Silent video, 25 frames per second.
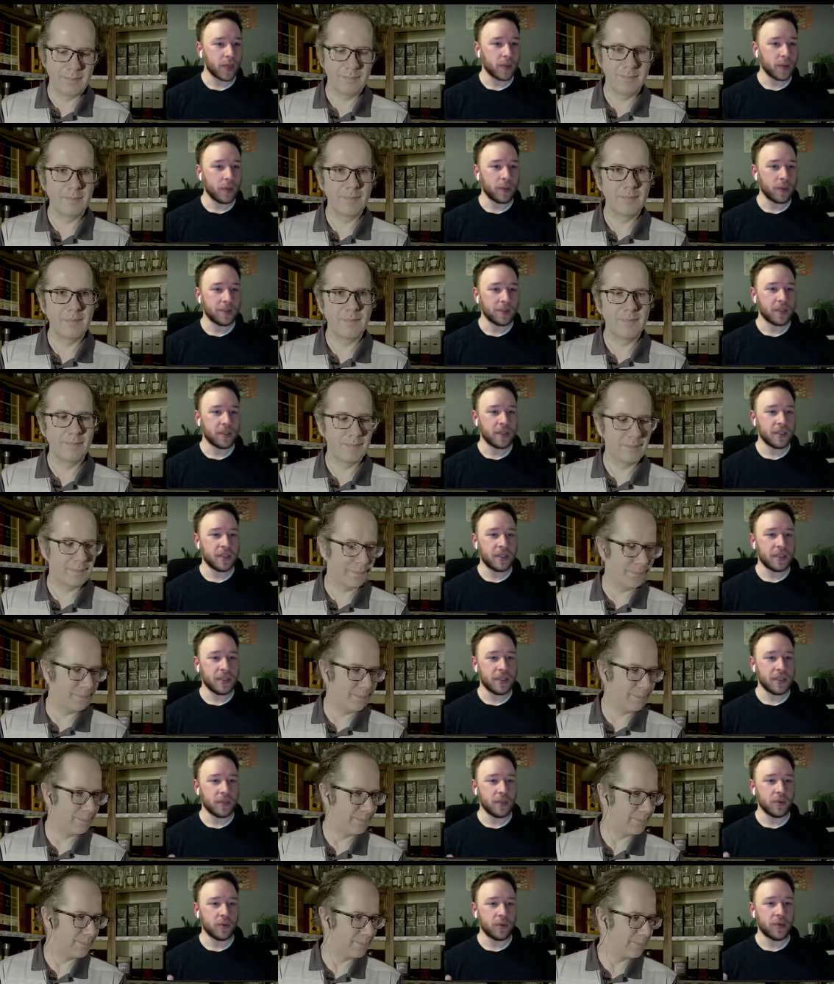Speaker 1: as well
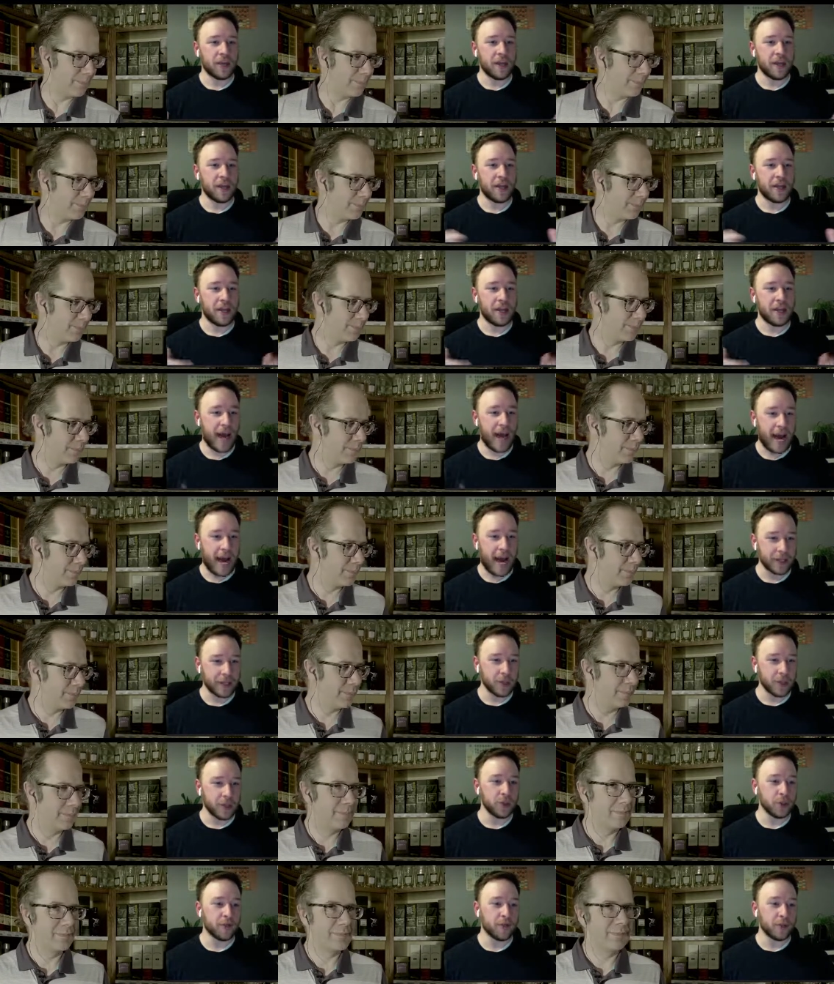equipped to deal with
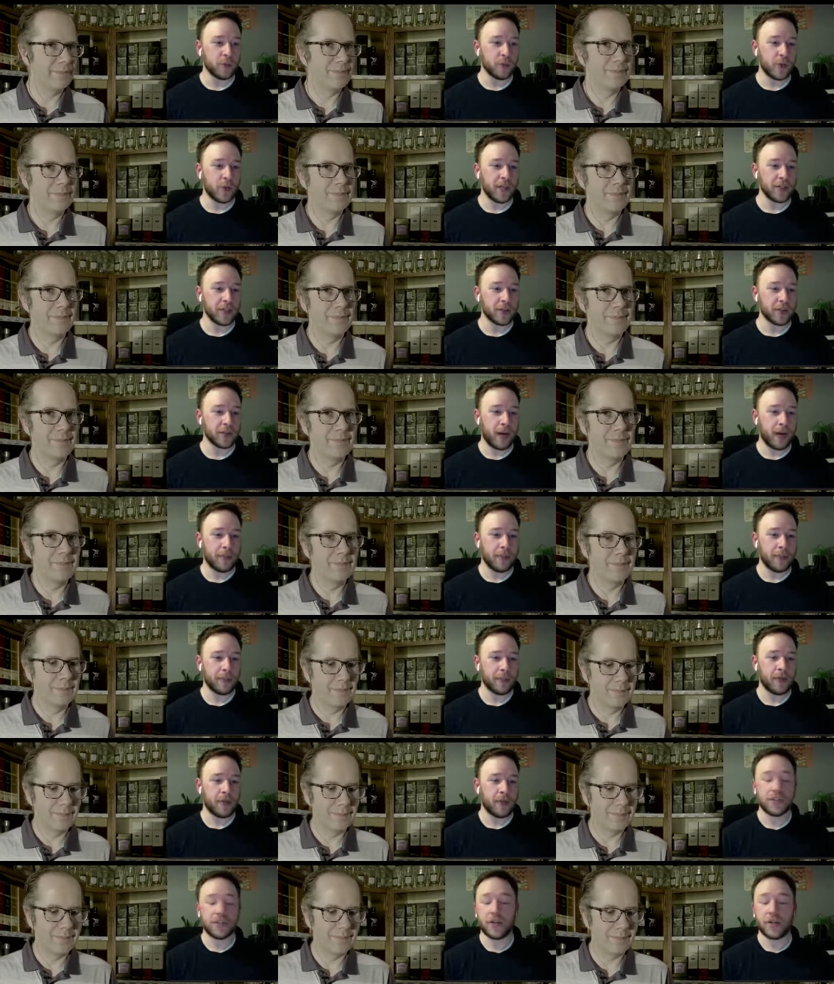that huge of a price
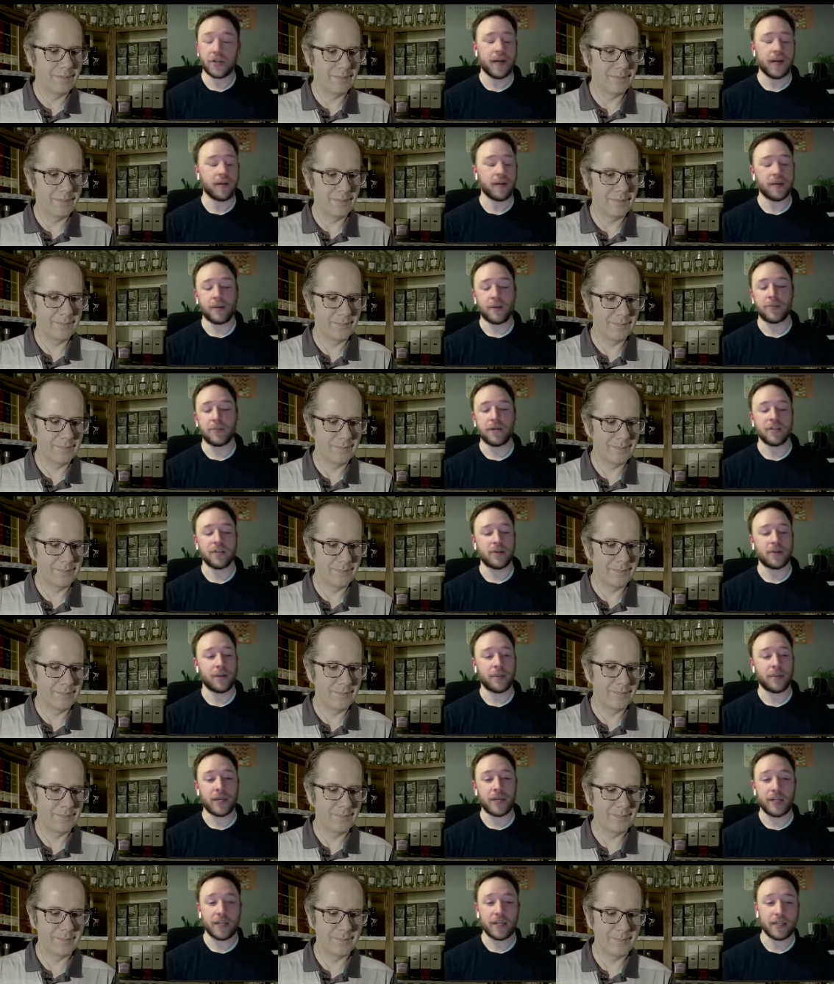drop. Uh, sorry, uh,
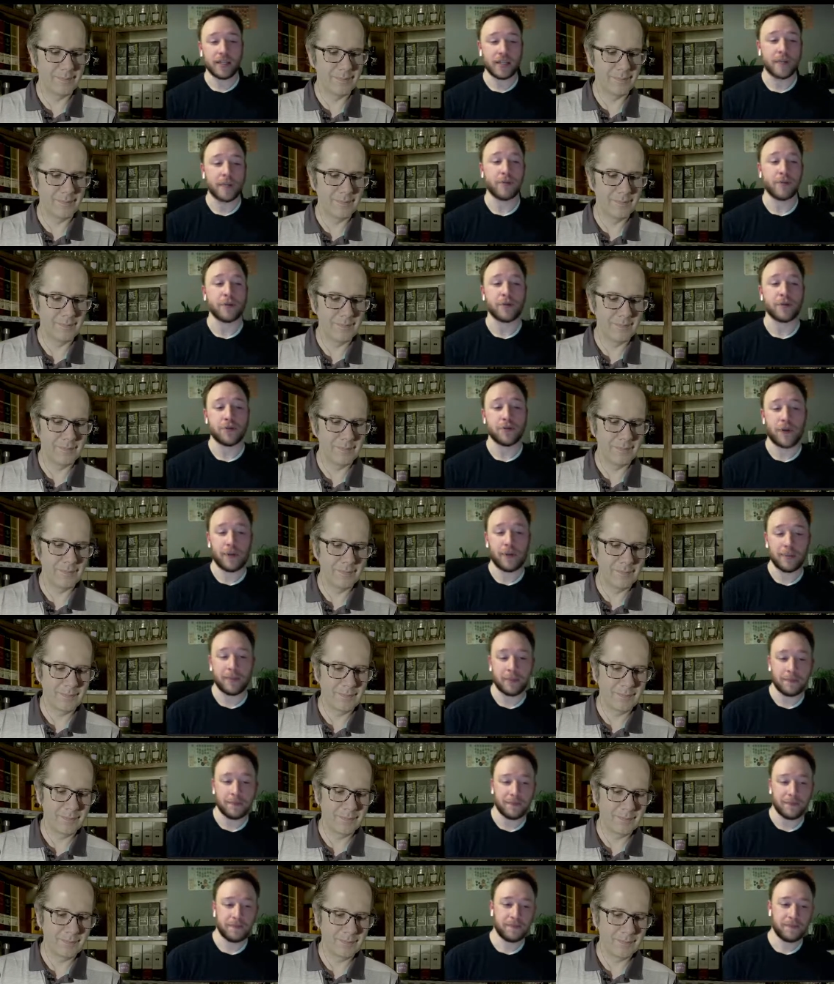not price drop, uh, a
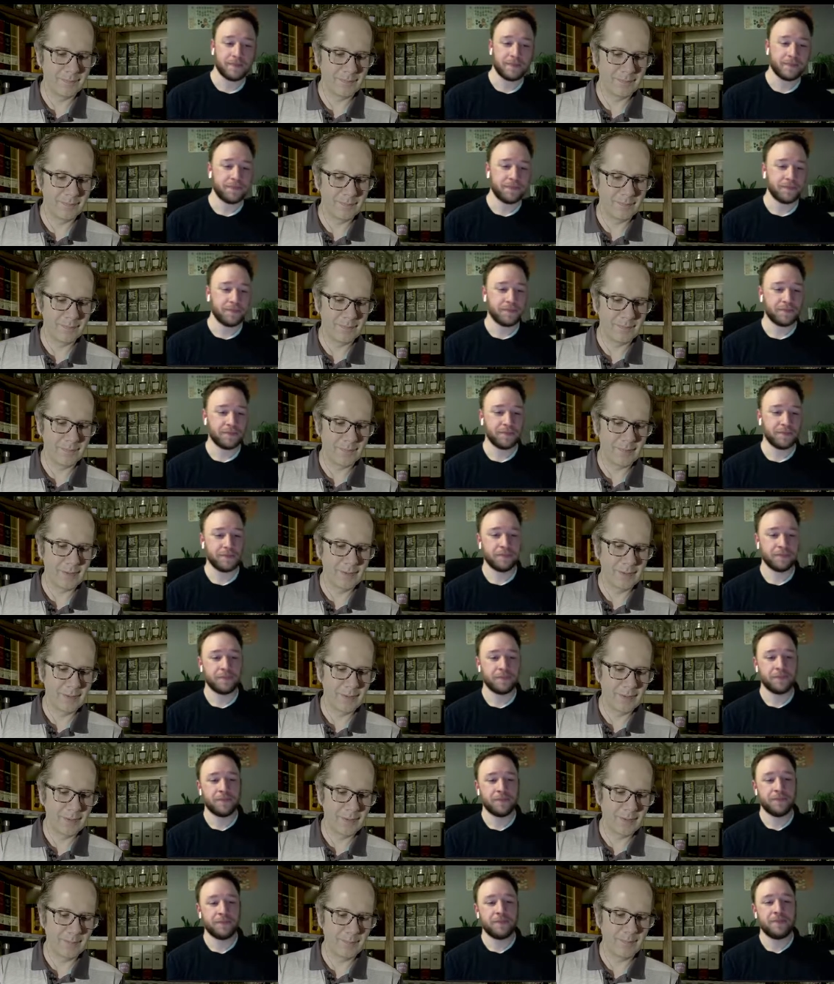temperature drop.
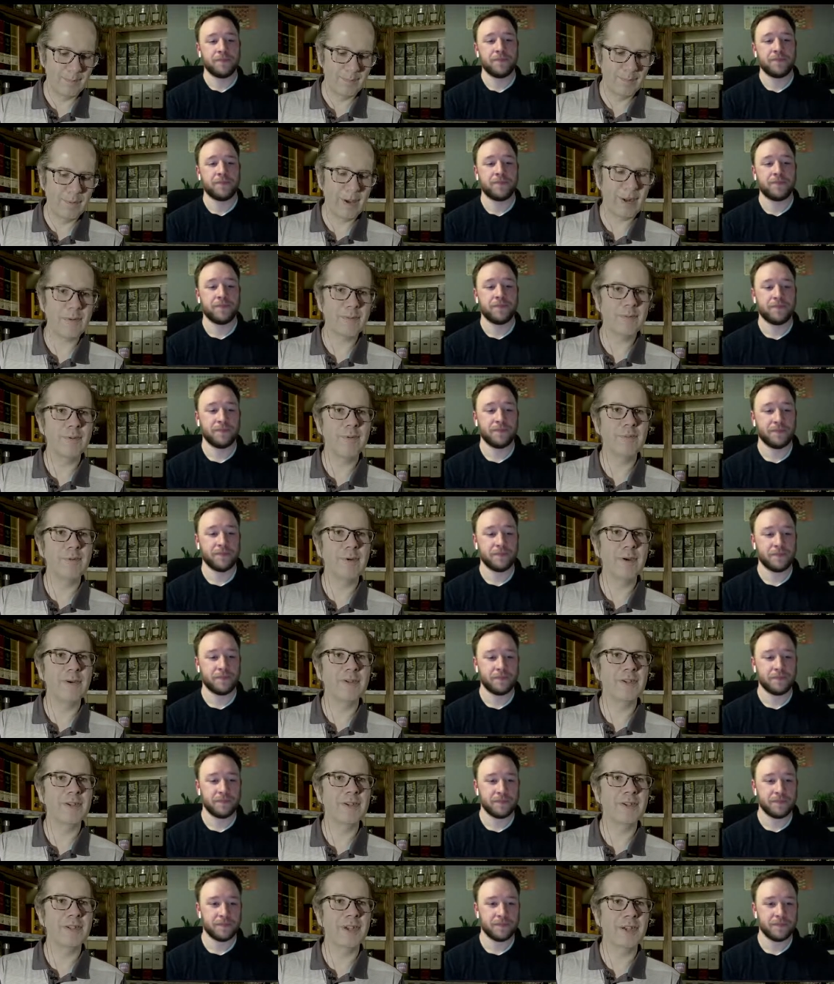
Speaker 2: Better
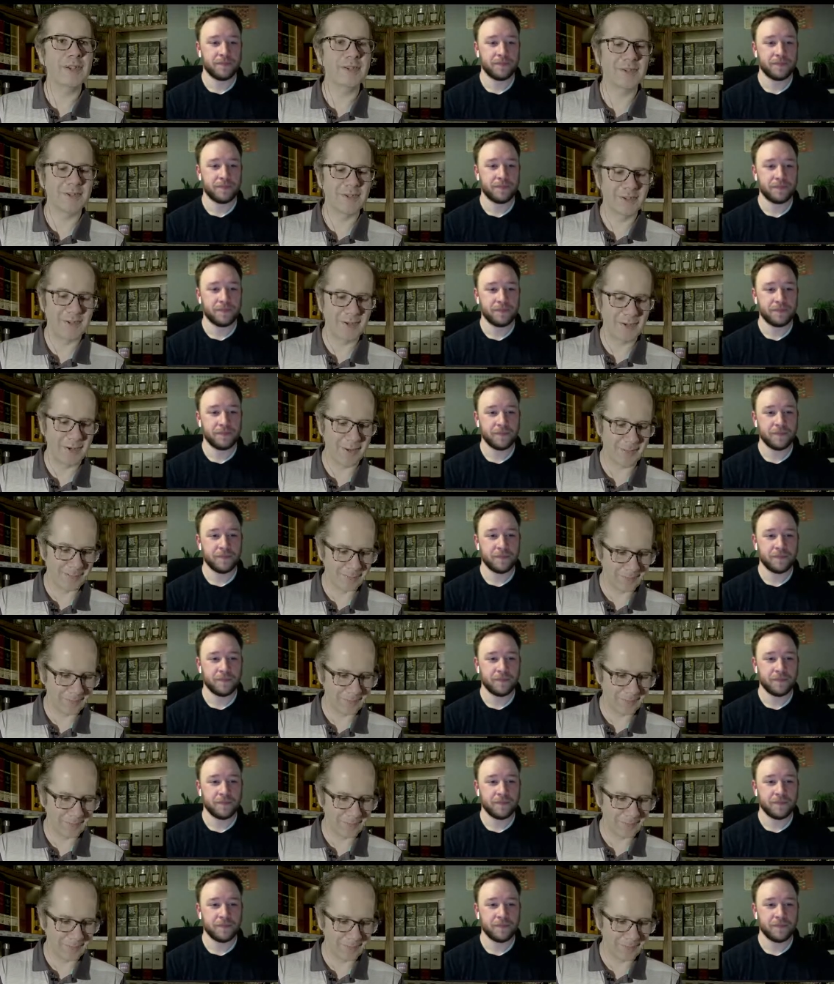prepared than Texas, though.